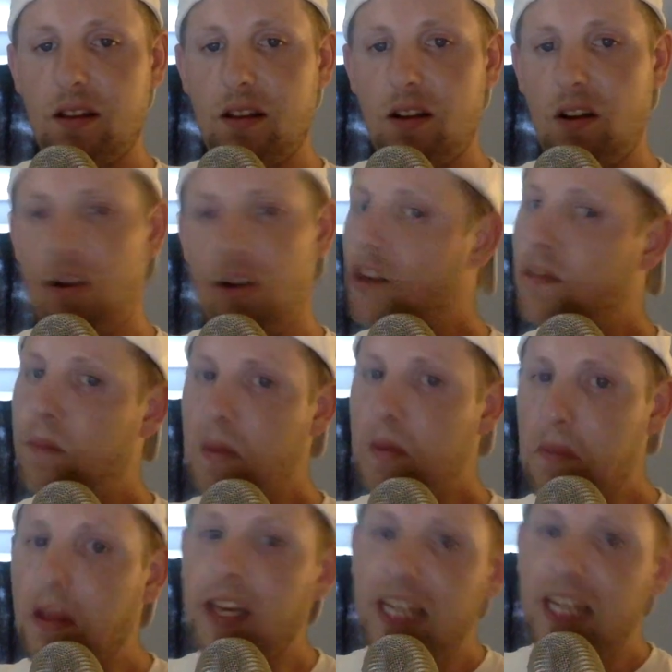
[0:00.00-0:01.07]
All the people
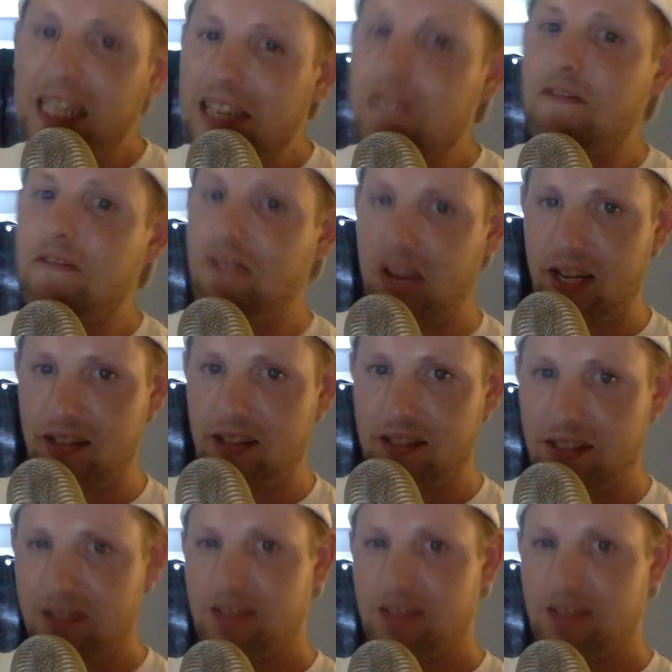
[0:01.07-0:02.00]
that he defends,